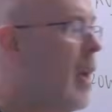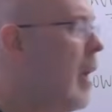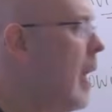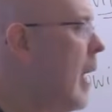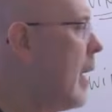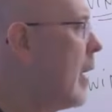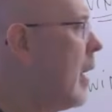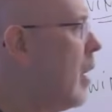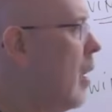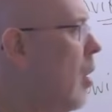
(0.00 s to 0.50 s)

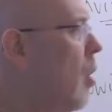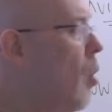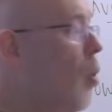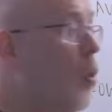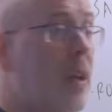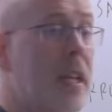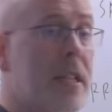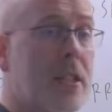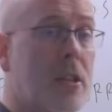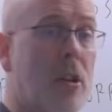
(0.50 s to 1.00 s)
In a
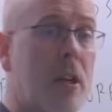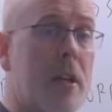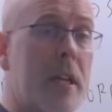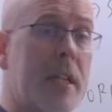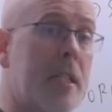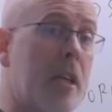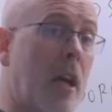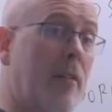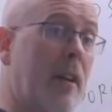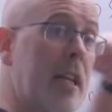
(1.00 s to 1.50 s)
loan,
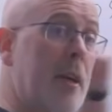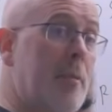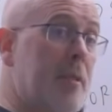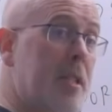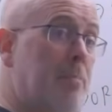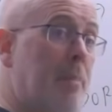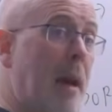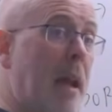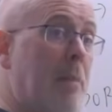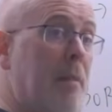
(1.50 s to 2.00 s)
it
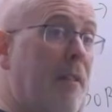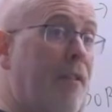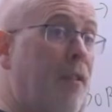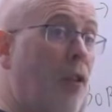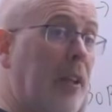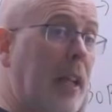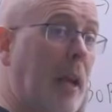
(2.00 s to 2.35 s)
was spent before